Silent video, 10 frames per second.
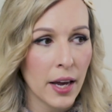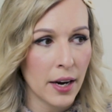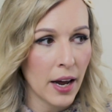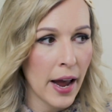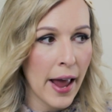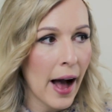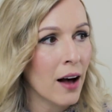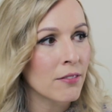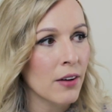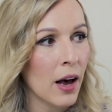And I
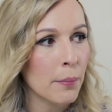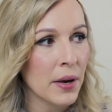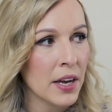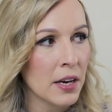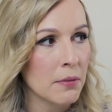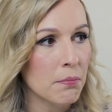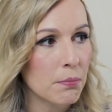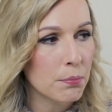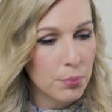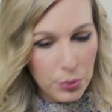have that pain
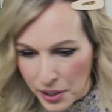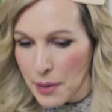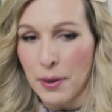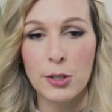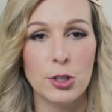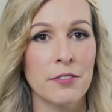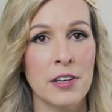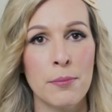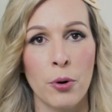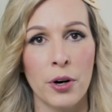pretty much
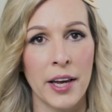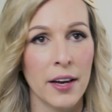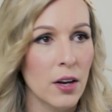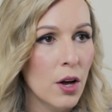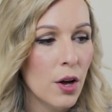every morning.